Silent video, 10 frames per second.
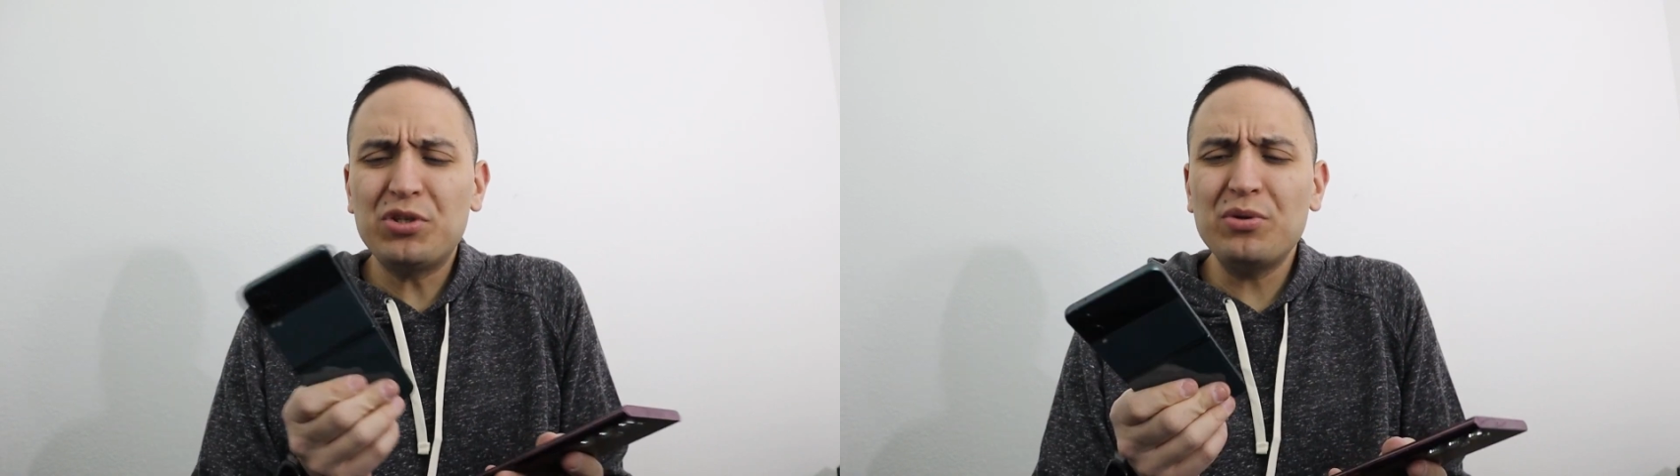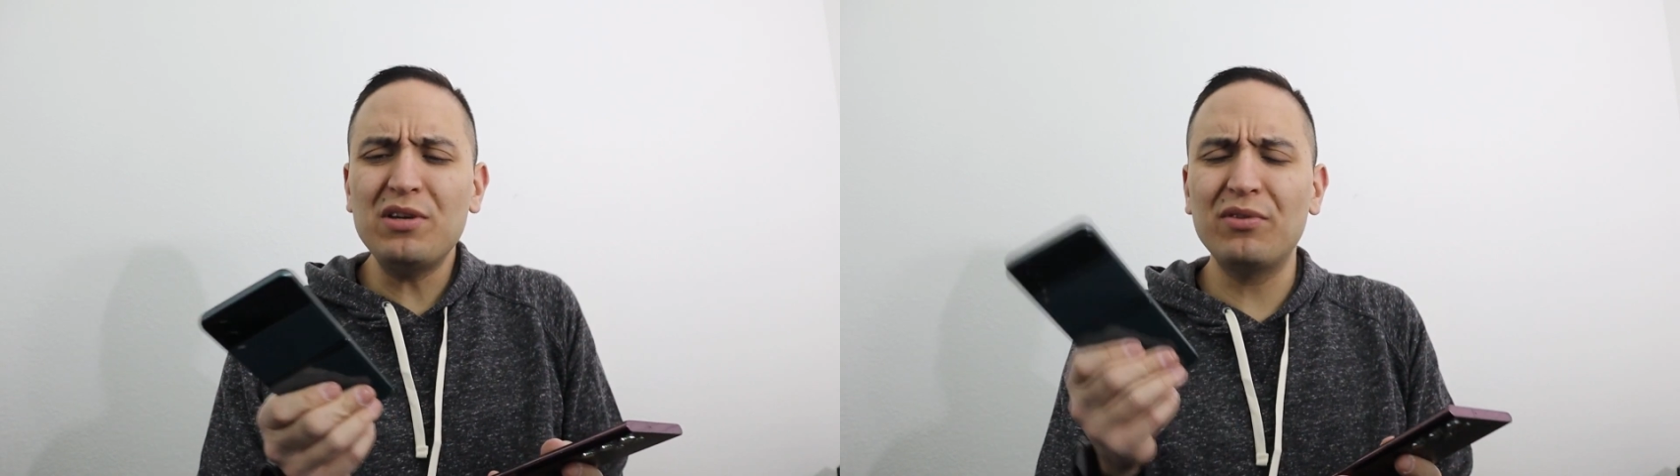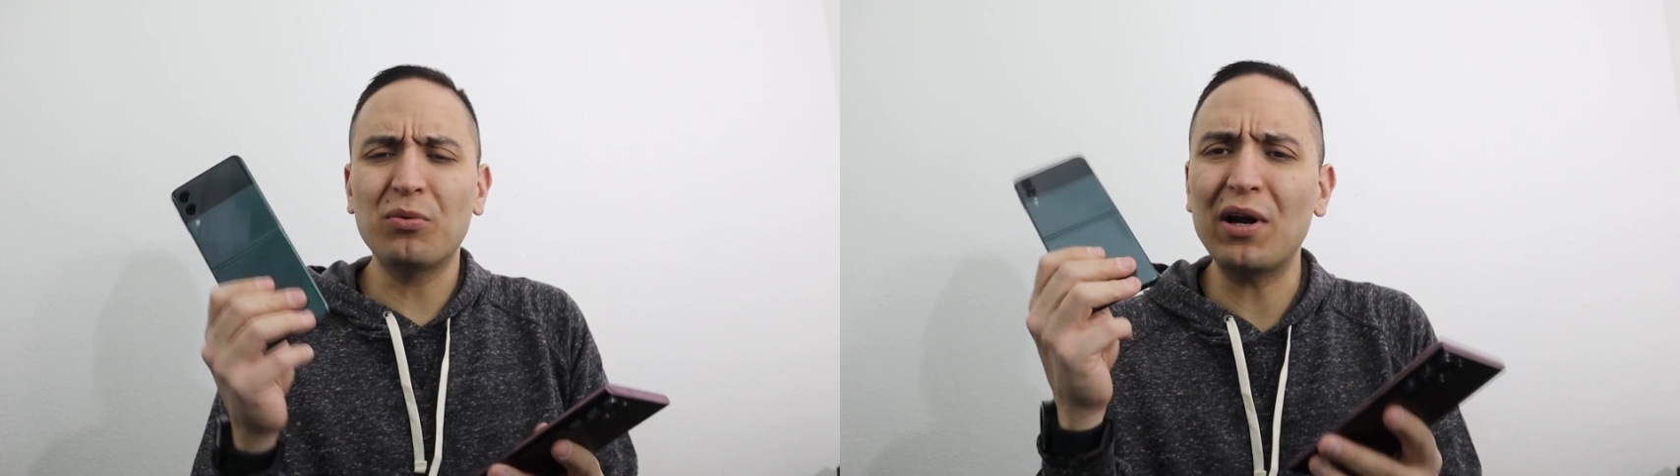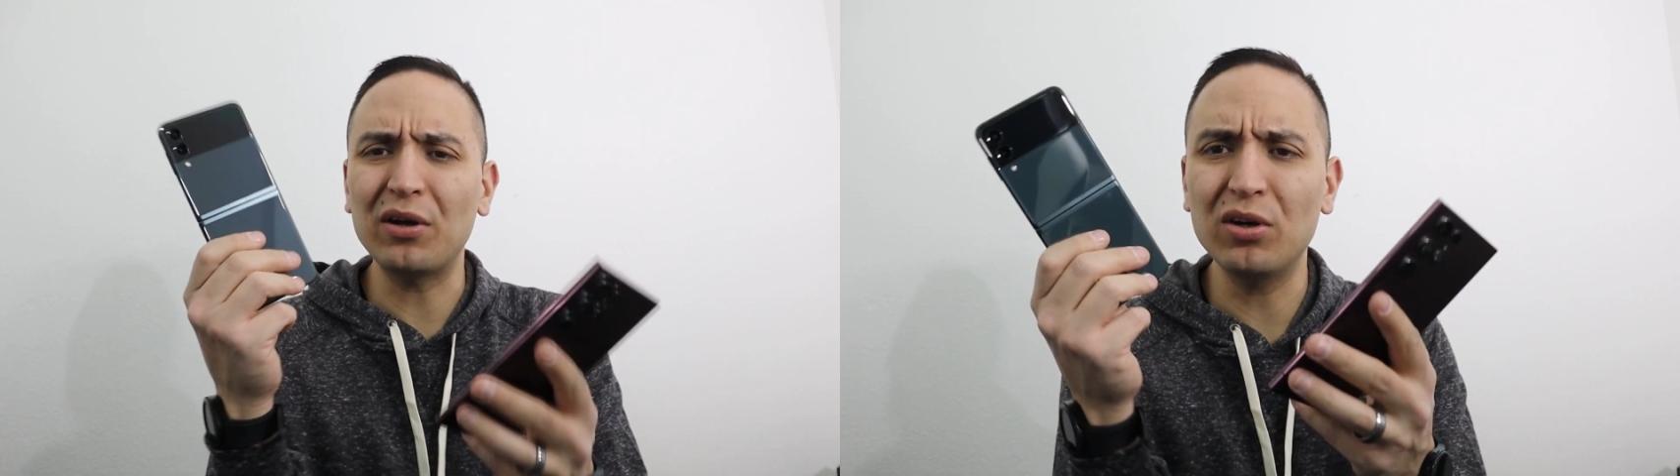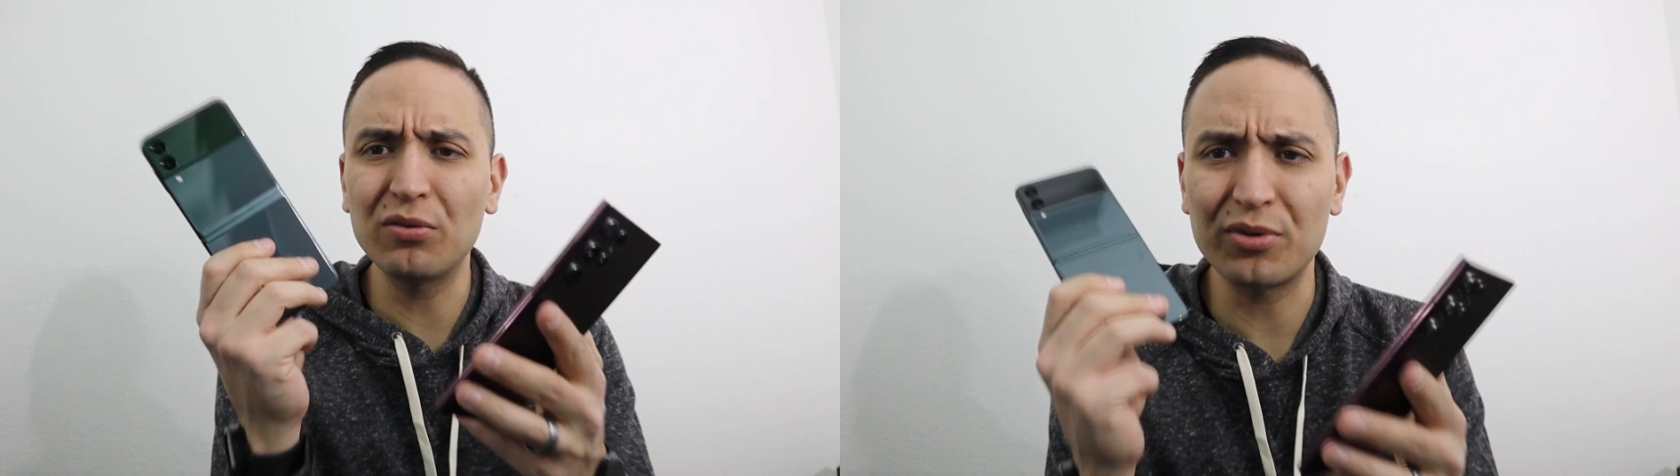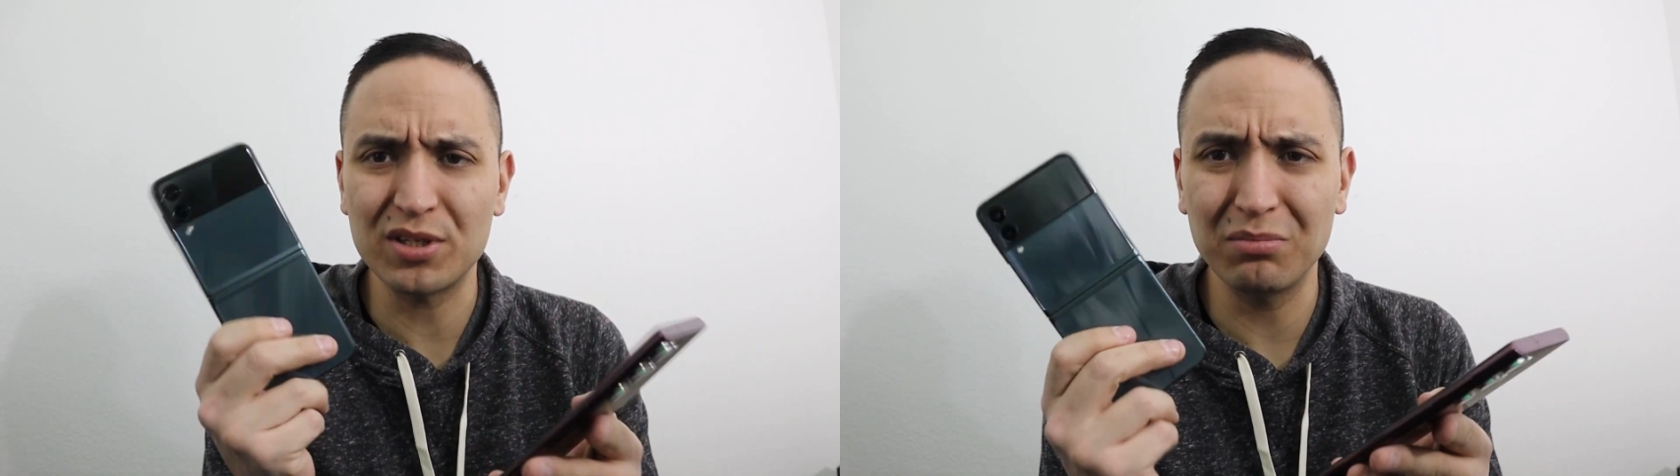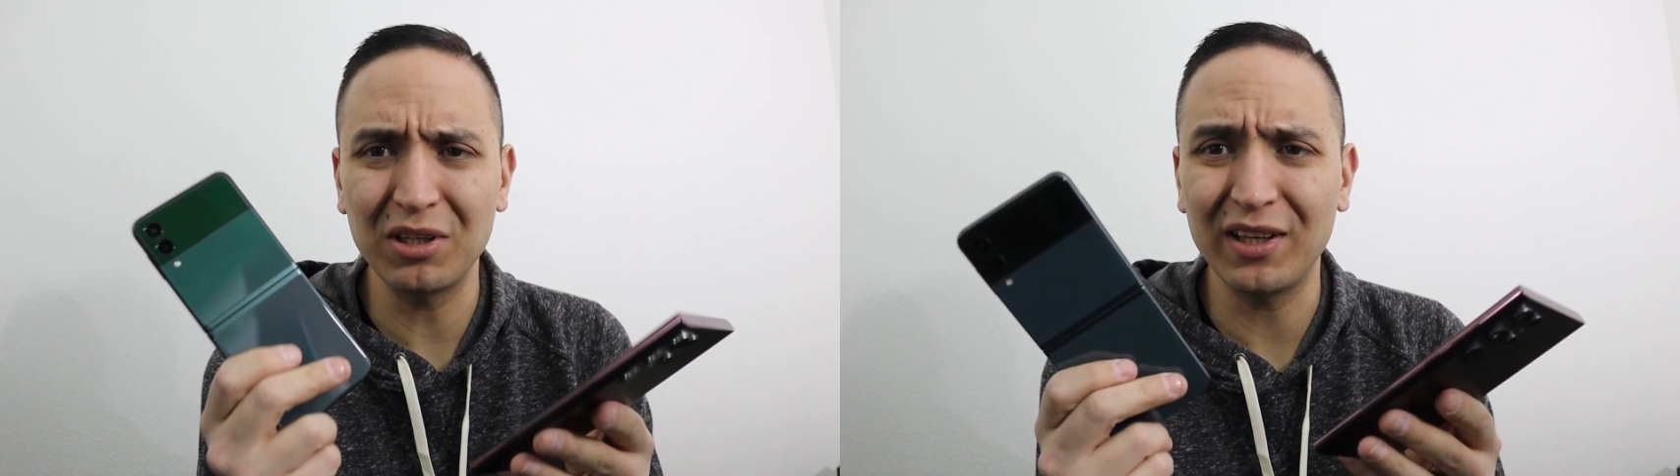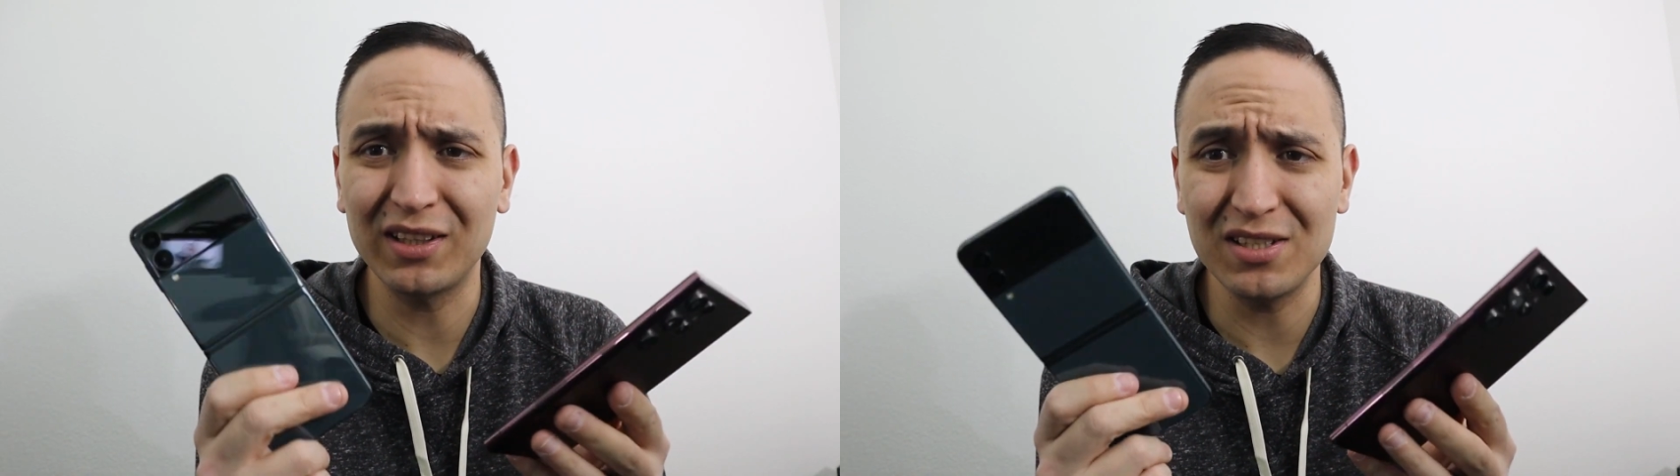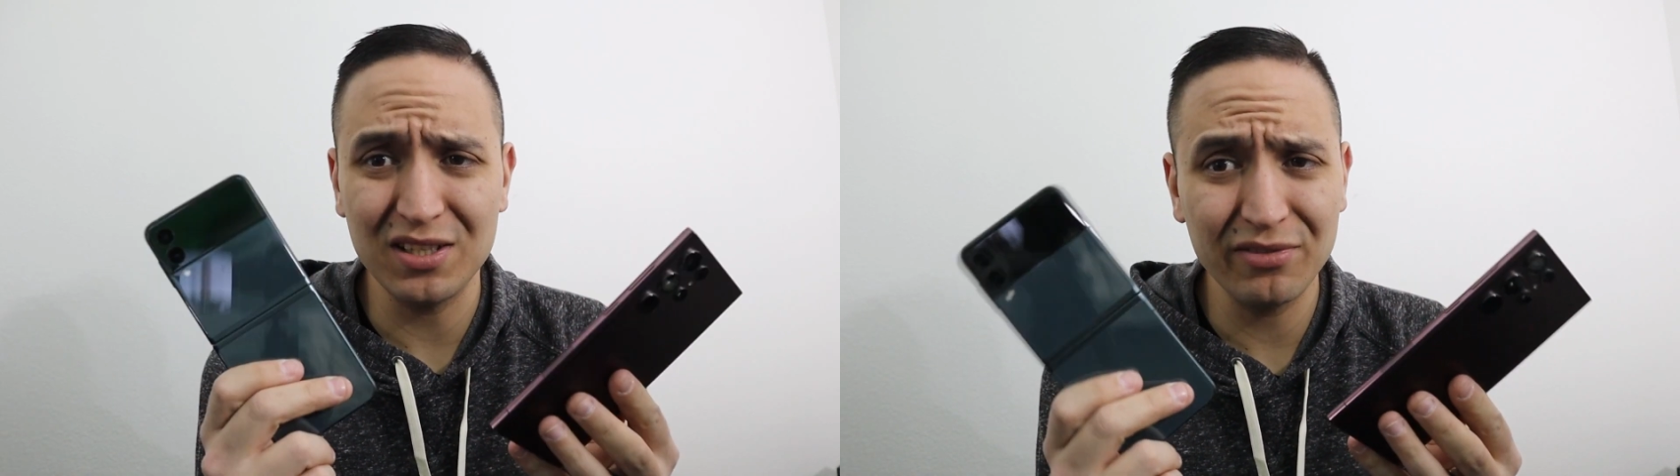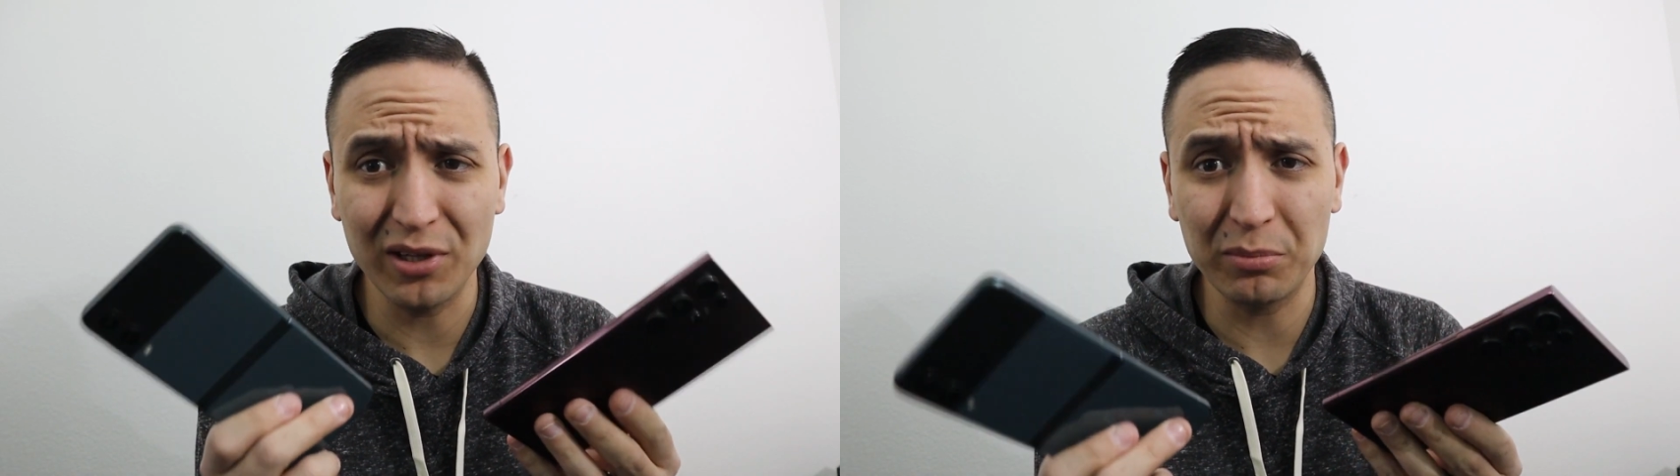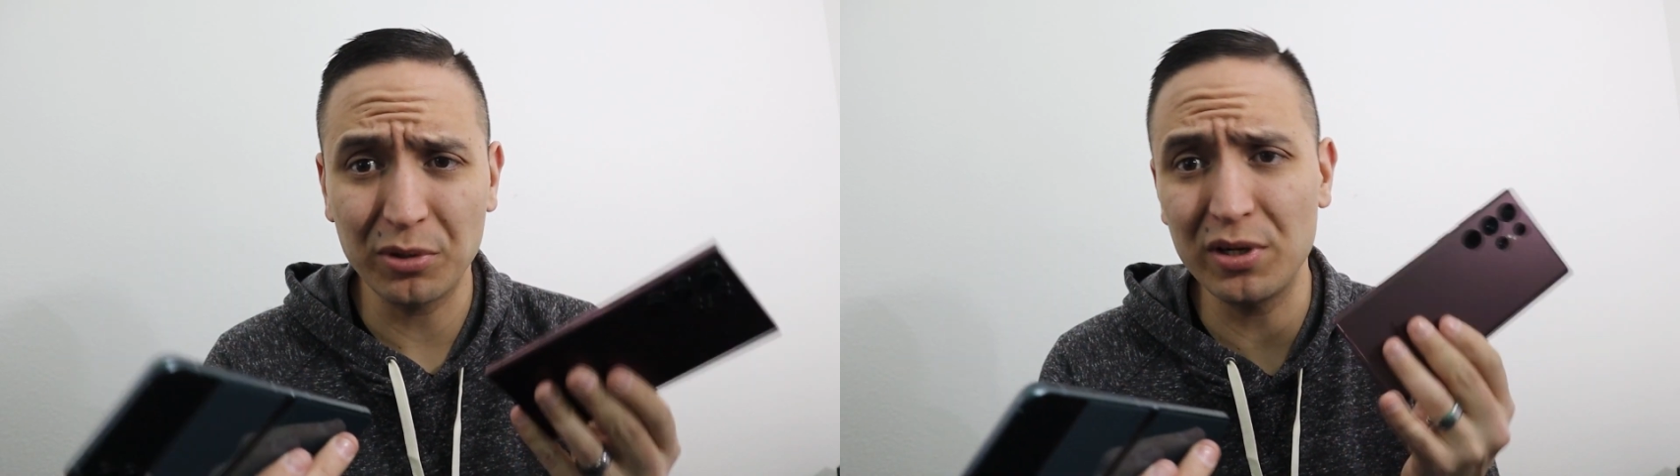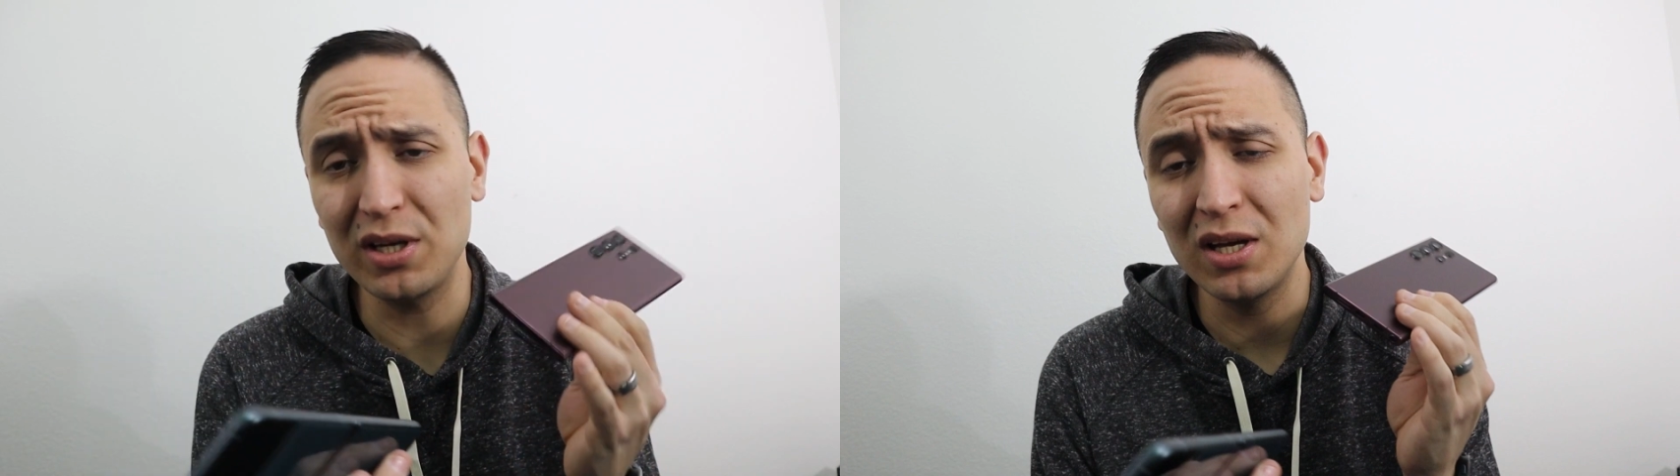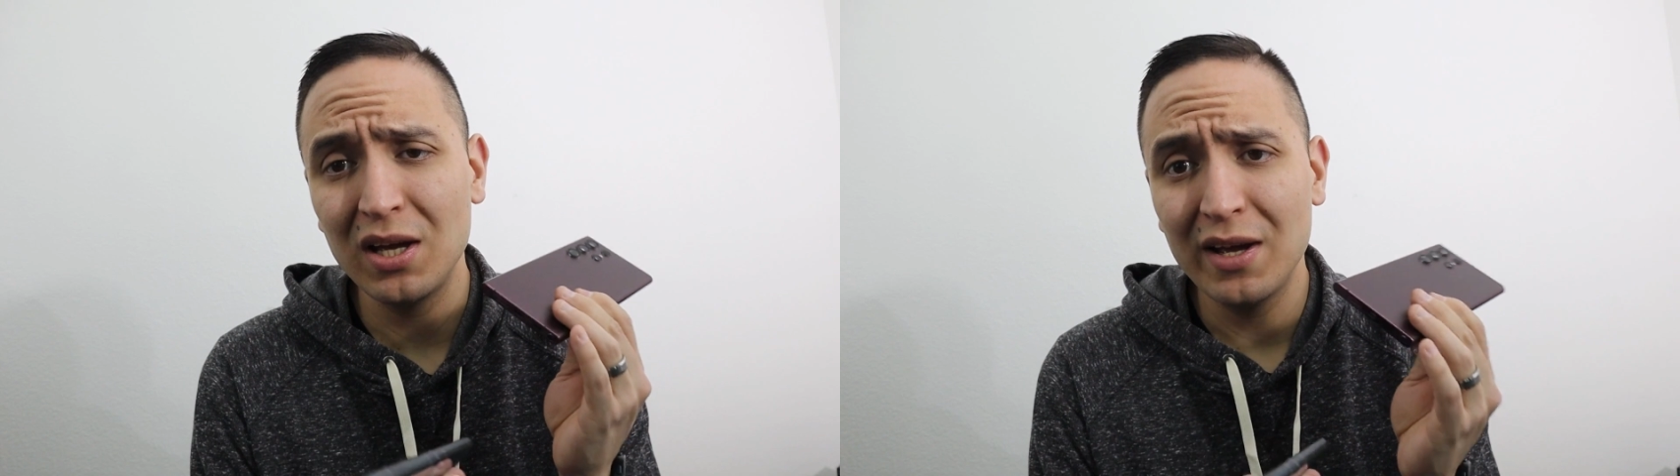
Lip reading: you even want to go for something like the Z Flip 3